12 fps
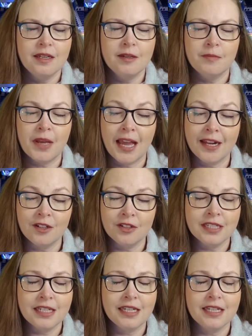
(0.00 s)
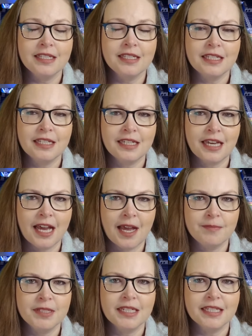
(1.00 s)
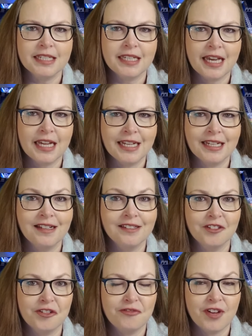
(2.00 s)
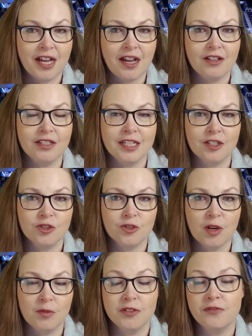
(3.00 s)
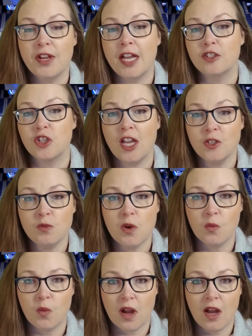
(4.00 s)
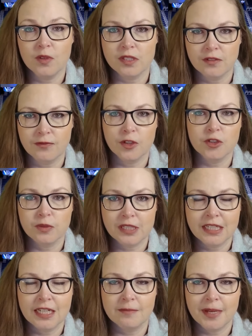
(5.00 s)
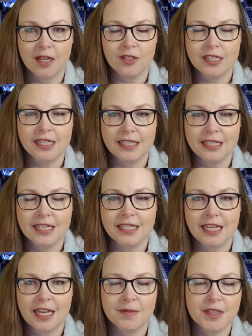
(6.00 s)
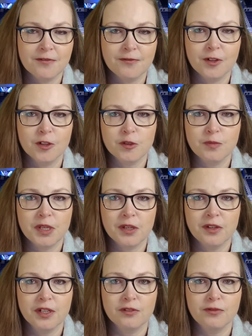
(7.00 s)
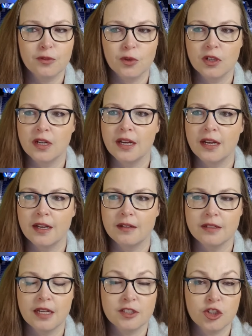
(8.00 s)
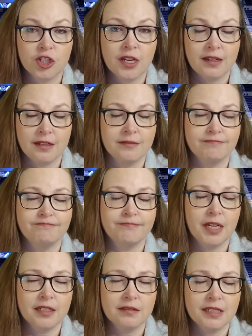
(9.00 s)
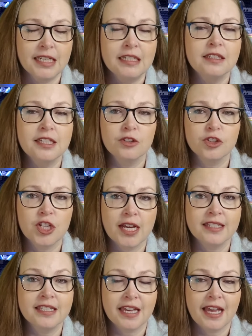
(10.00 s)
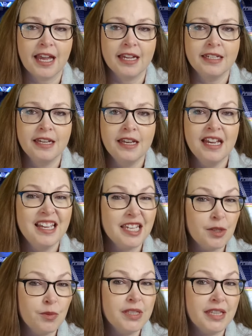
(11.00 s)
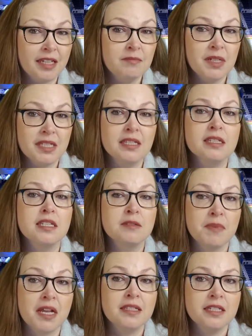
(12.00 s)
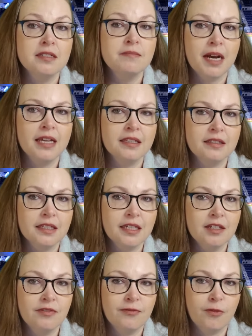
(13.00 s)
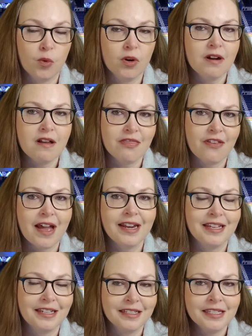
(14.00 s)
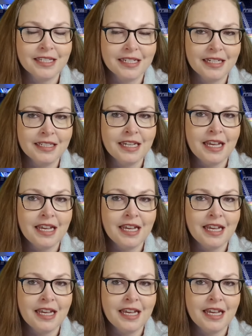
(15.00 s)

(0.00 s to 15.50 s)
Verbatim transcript: penalties kept getting Laval in trouble. In fact, Joshua Roy was the first one to get a penalty in this game in the first period for a, a, che- a, a illegal check to the head. He would then be suspended by the league for that incident,